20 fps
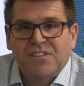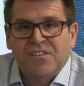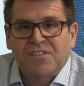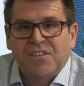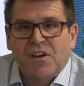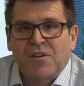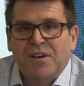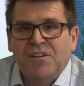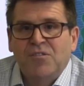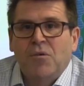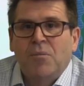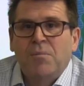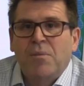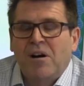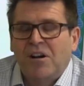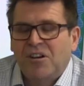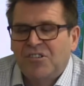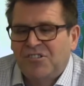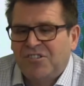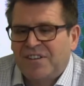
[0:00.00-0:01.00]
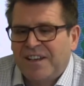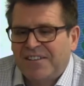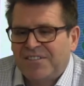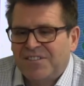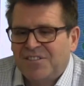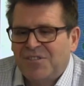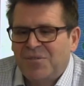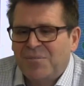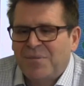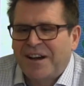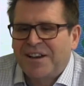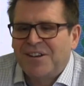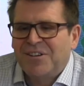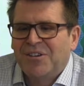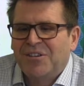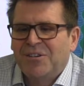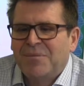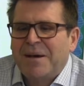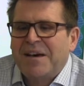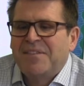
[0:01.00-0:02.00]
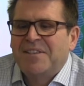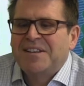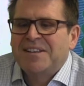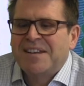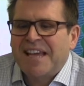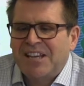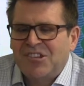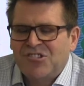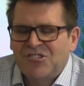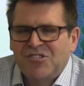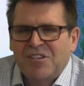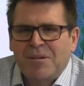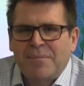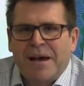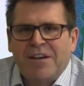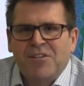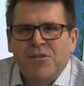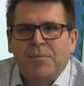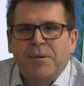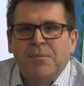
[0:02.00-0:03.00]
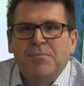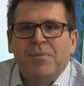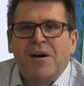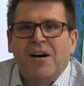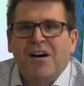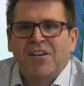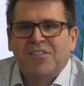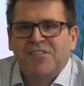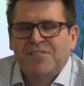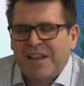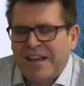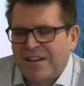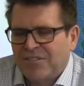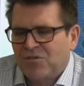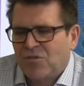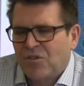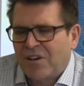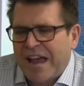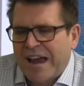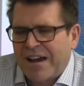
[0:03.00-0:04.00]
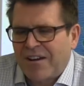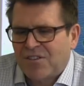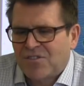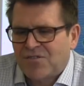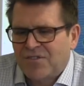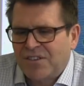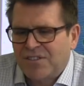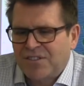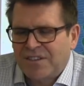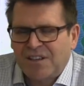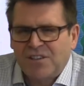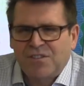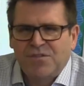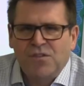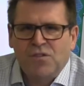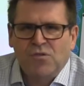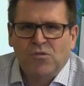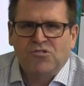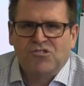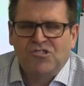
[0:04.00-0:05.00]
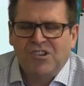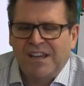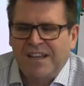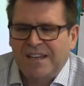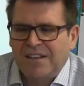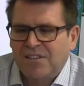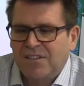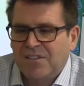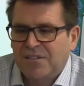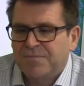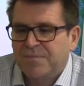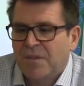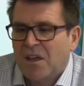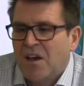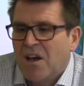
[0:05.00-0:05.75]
So in your biology lesson, you might learn about the nature and about you being passed down your characteristics for your genes.